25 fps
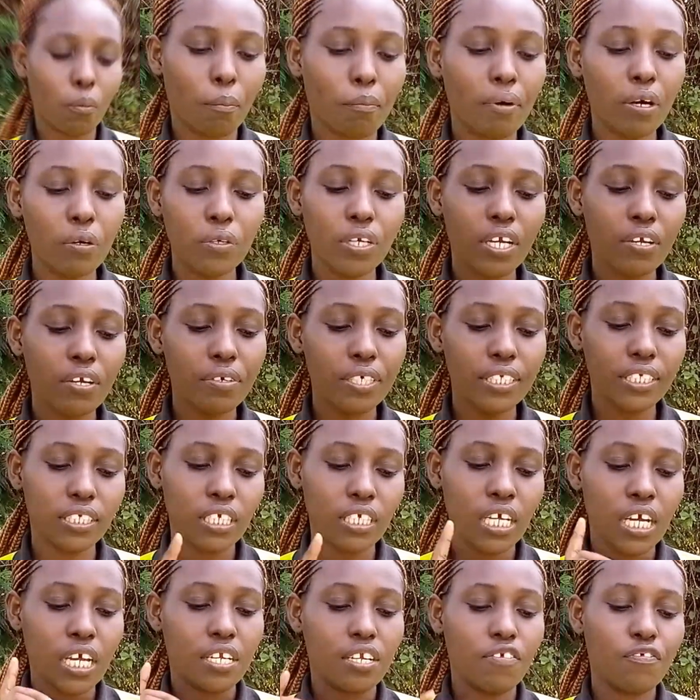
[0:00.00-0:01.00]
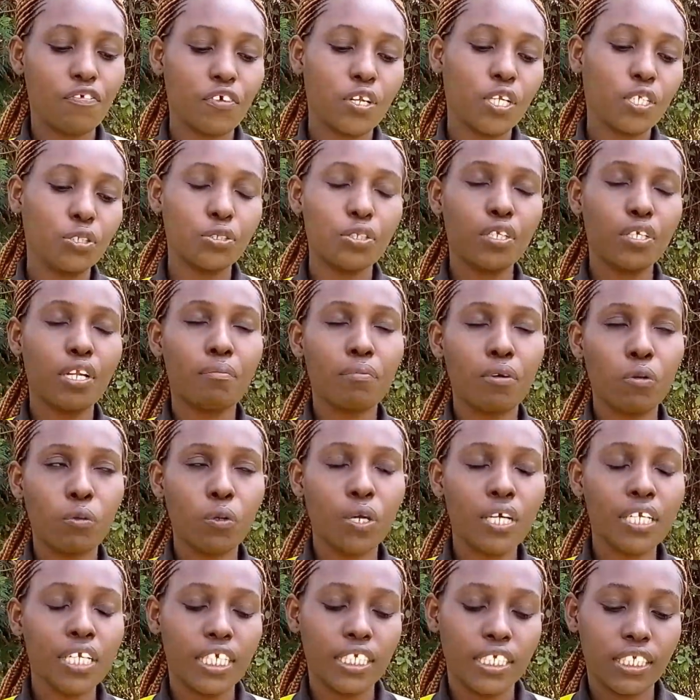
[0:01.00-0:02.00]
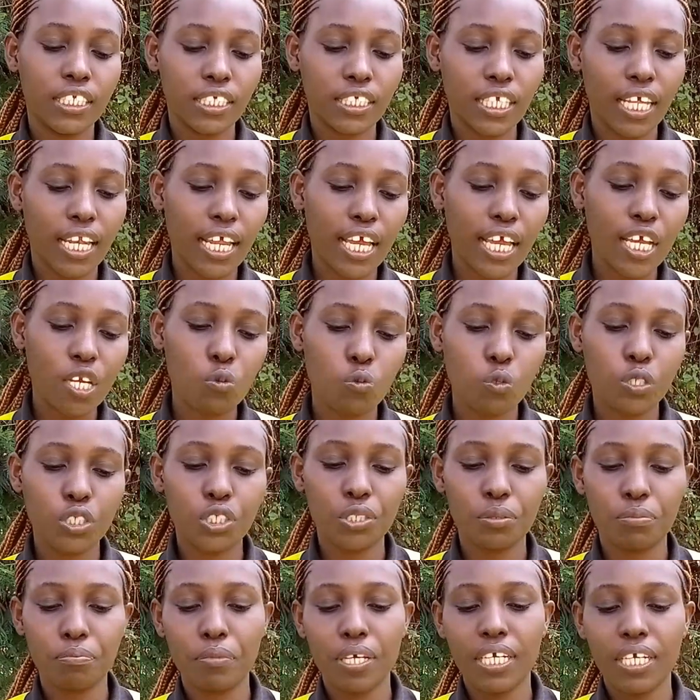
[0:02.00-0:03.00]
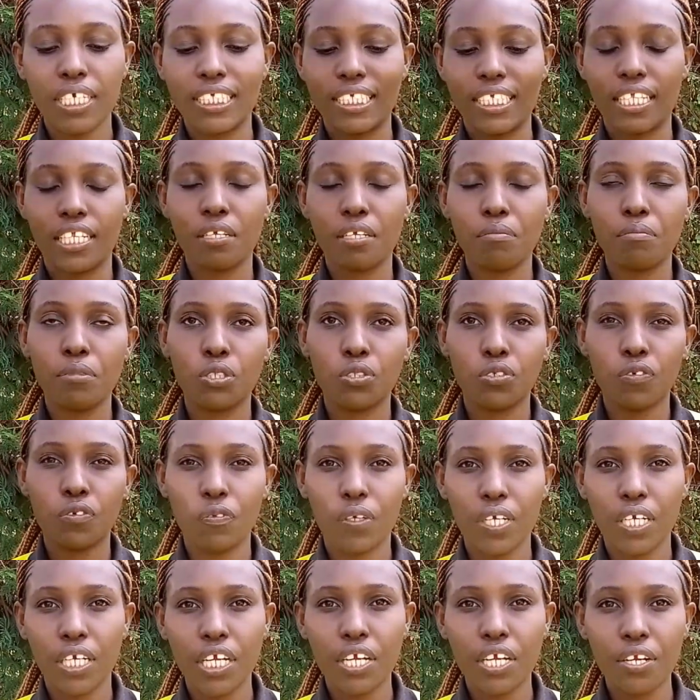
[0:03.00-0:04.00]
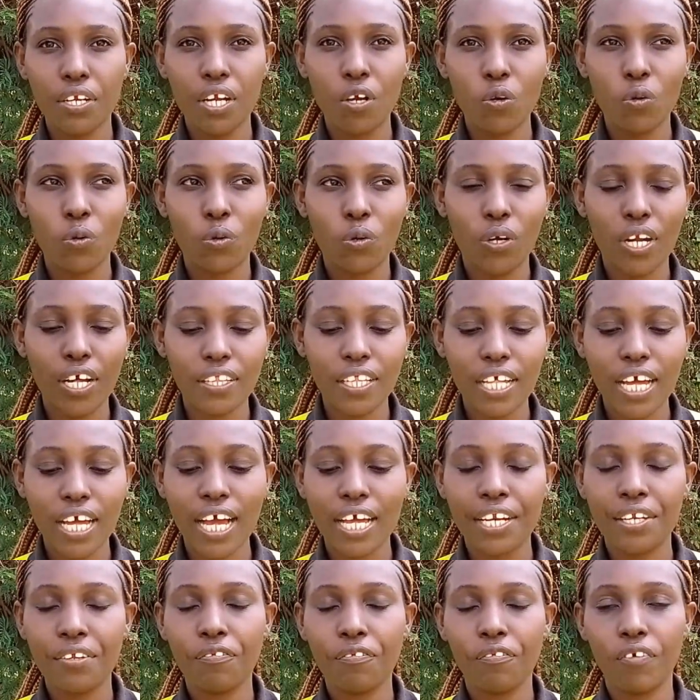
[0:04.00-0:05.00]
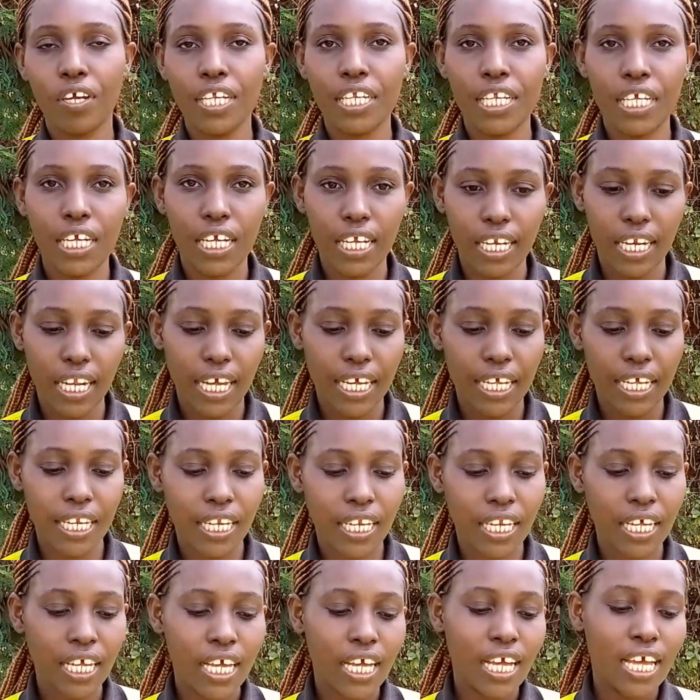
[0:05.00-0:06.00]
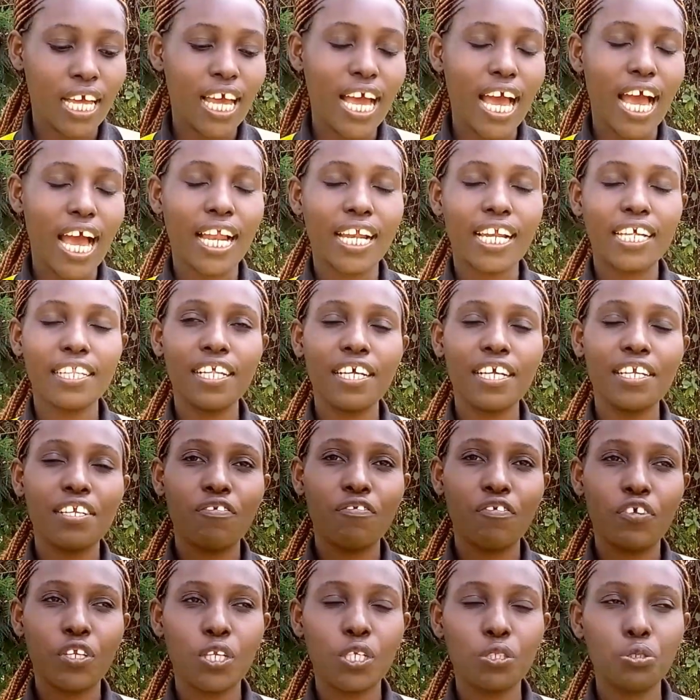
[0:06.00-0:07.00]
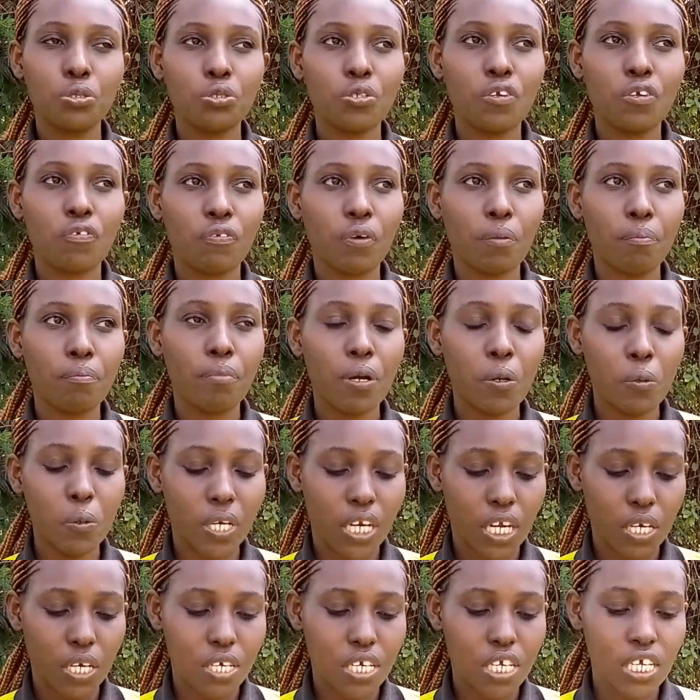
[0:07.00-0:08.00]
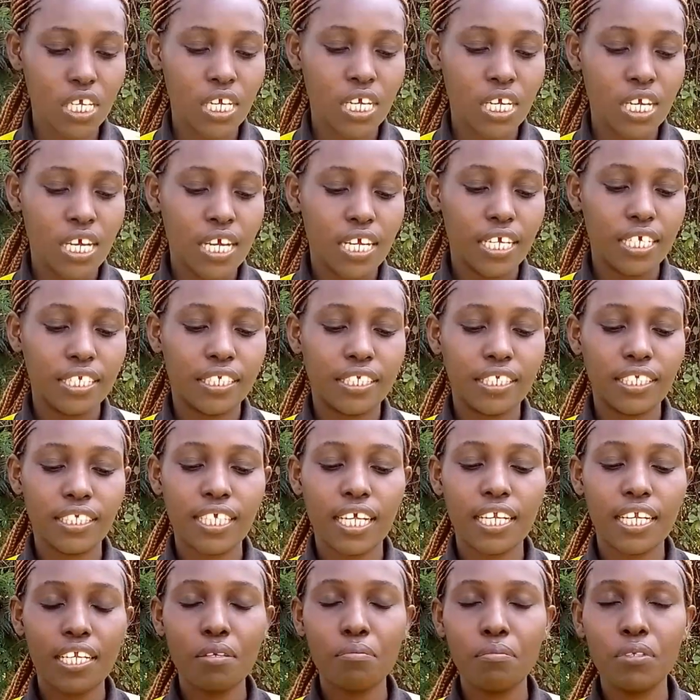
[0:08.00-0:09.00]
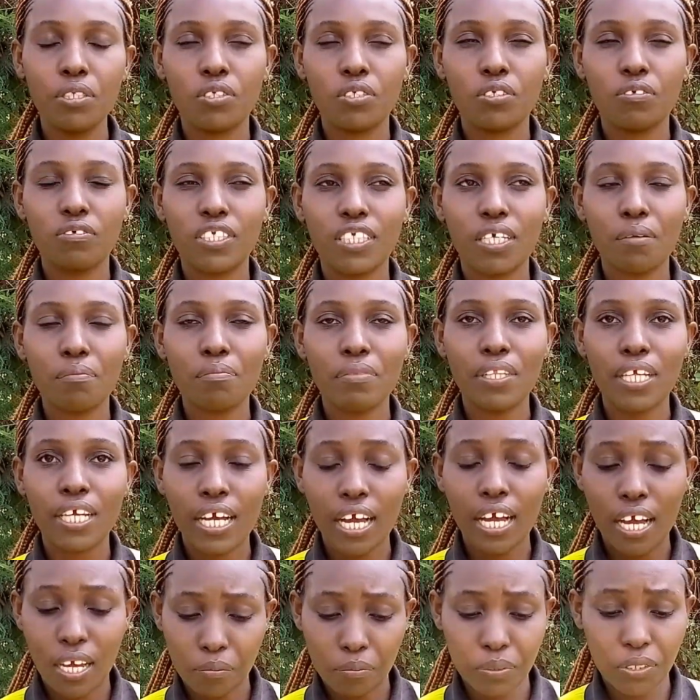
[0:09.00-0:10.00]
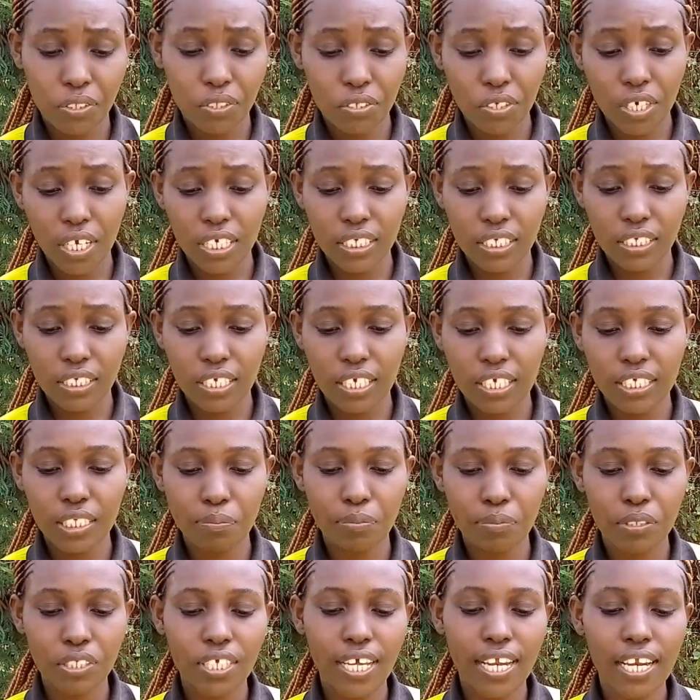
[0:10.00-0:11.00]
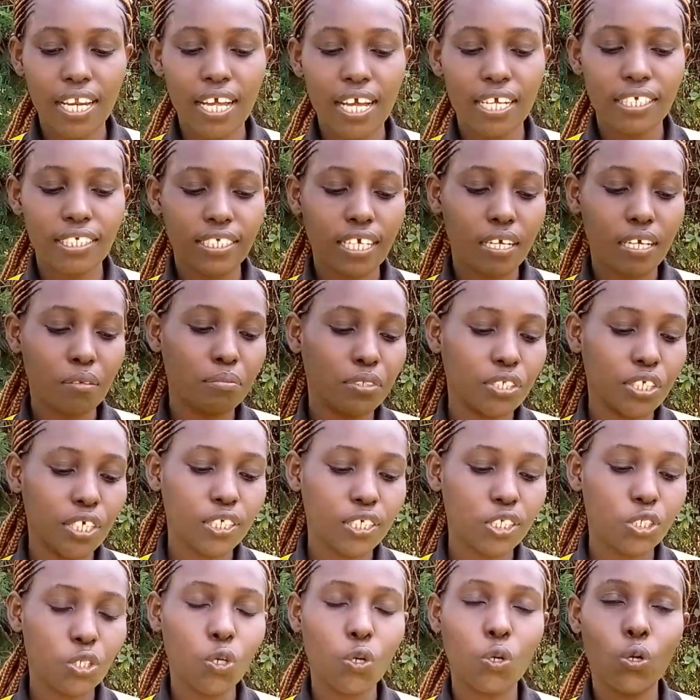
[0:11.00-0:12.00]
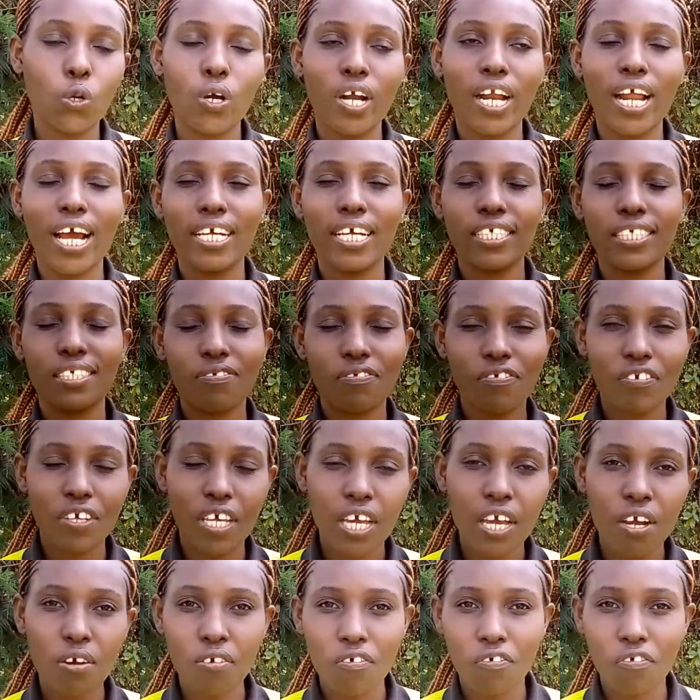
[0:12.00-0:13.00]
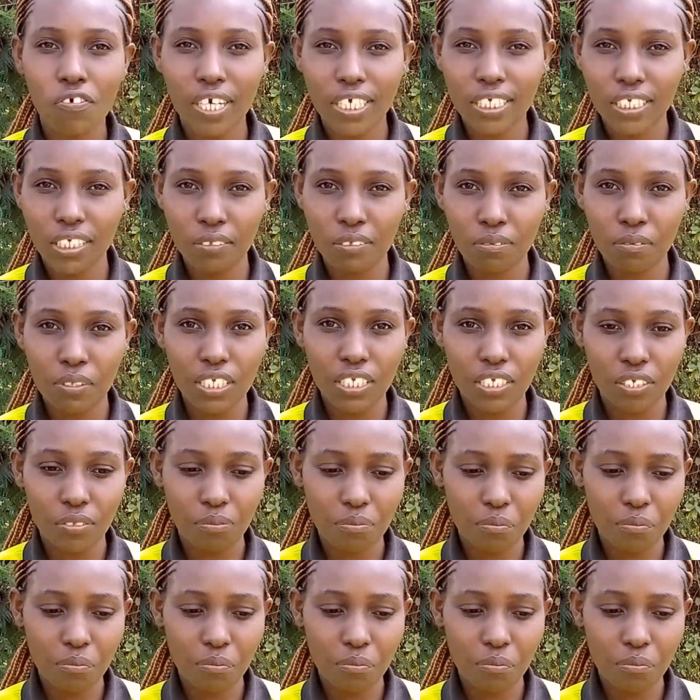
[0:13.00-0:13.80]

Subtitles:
Boundaries, definition number one: it is a line which makes limit of an area, or rather a dividing line. Another definition of a boundary: it is a limit of something abstract, especially a subject or a sphere of activity.